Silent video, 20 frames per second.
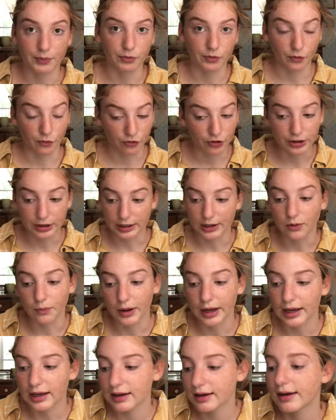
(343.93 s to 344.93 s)
really
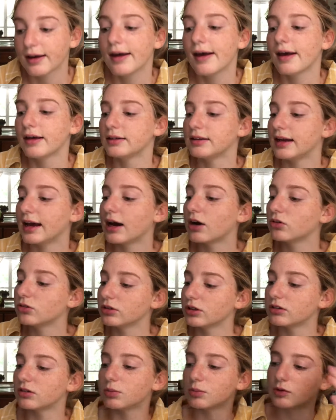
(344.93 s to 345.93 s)
awake. Now
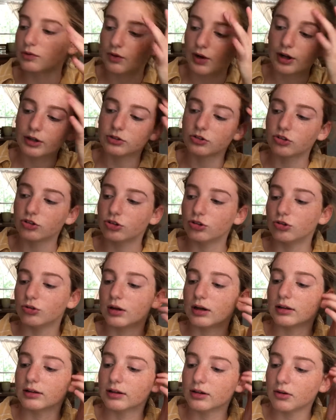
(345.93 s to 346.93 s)
let's move on to
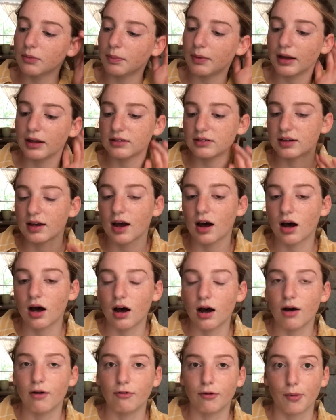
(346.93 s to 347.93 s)
a little bit
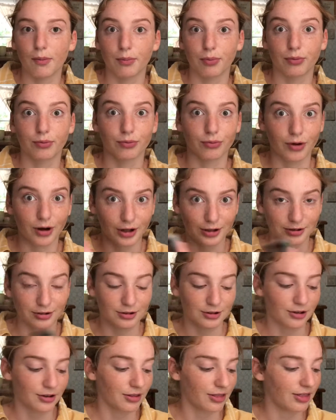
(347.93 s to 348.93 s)
of
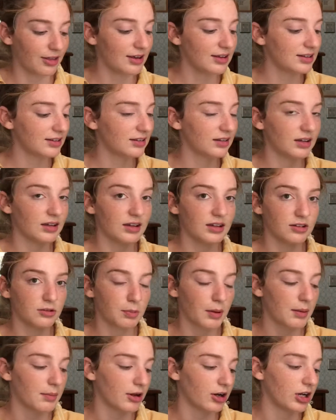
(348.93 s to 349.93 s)
bronzer. This is
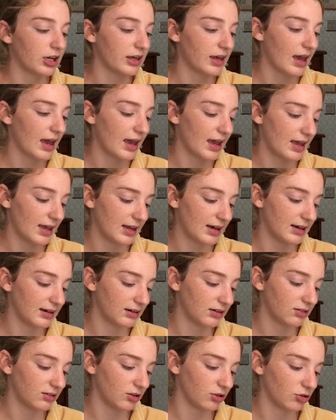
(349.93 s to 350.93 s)
by Mary Kay, and it
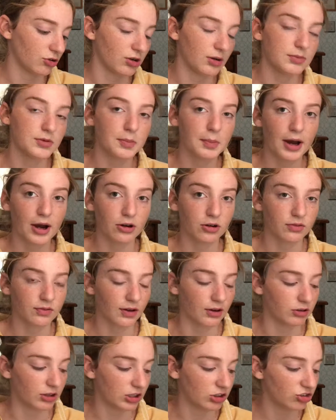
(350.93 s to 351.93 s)
is their cream to powder
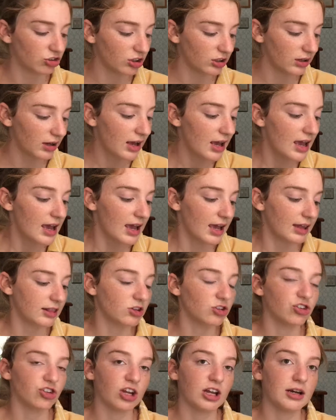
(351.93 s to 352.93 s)
foundation in
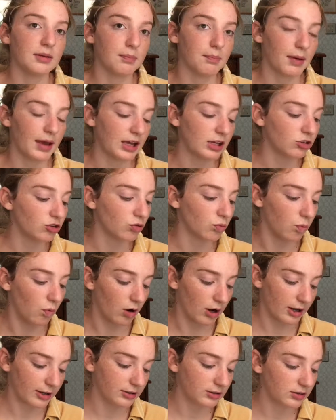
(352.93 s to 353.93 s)
the shade Beige
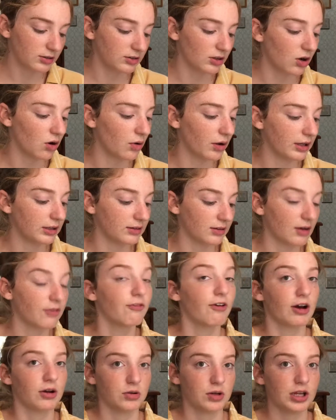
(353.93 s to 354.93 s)
1. So it's a
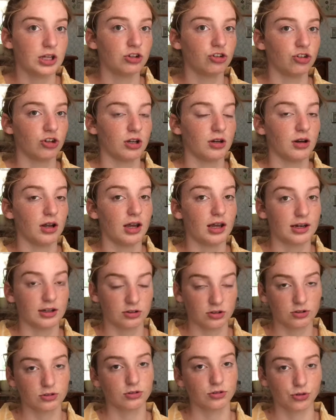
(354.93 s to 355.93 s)
foundation and
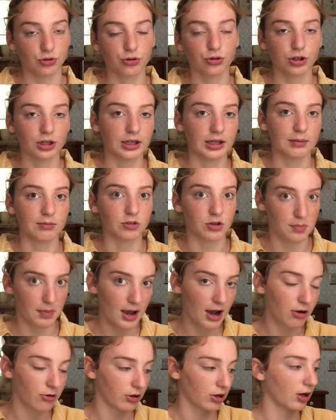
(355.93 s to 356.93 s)
it's cream to
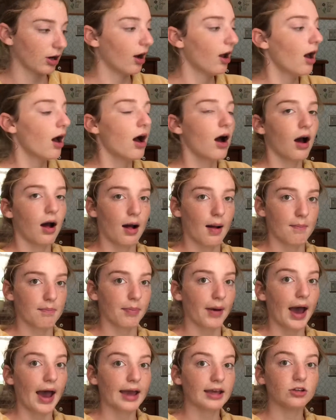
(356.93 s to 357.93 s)
powder,
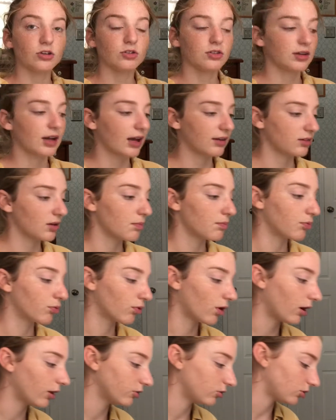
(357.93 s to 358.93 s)
but I use it as a
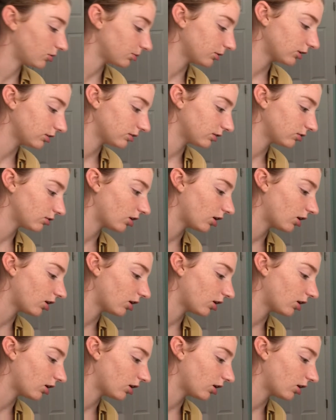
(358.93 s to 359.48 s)
bronzer because it's